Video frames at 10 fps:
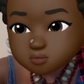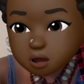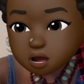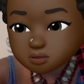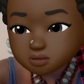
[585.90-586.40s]

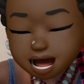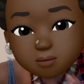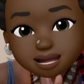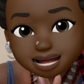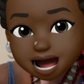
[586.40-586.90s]
part, we
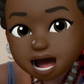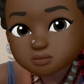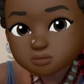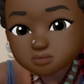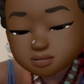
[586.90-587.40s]
did half
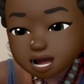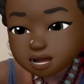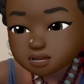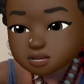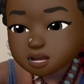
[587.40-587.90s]
of that.
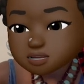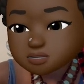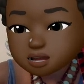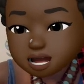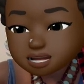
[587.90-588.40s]
The
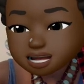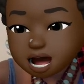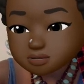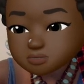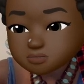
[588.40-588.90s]
next
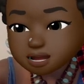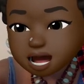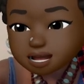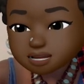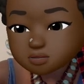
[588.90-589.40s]
half of
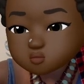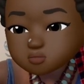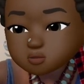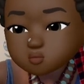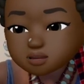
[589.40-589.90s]
that is
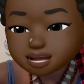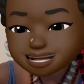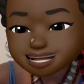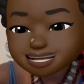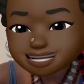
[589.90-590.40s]
moon in
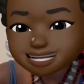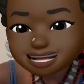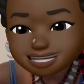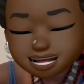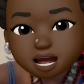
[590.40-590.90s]
the
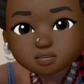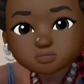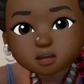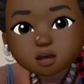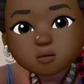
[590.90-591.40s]
6th
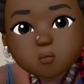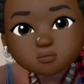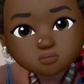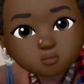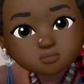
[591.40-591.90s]
house.
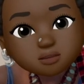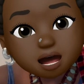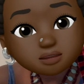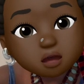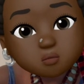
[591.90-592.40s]
So we
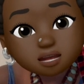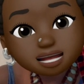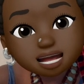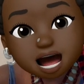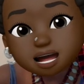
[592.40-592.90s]
found out what
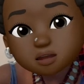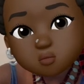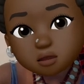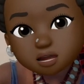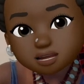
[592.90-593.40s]
sign it
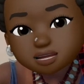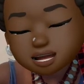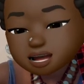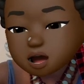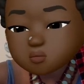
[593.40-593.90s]
was, and
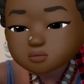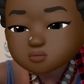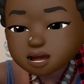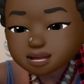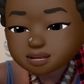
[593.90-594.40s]
now we're
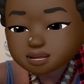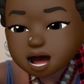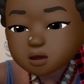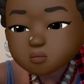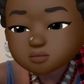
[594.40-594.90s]
finding
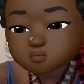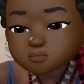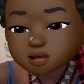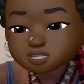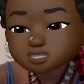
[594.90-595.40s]
out
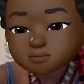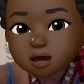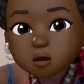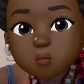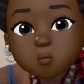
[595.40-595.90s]
information
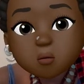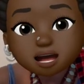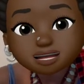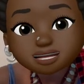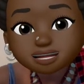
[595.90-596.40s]
about what
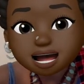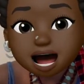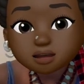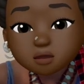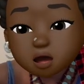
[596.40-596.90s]
is it to
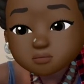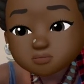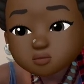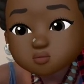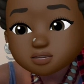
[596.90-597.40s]
have our
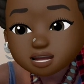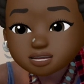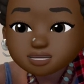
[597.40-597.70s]
moon in the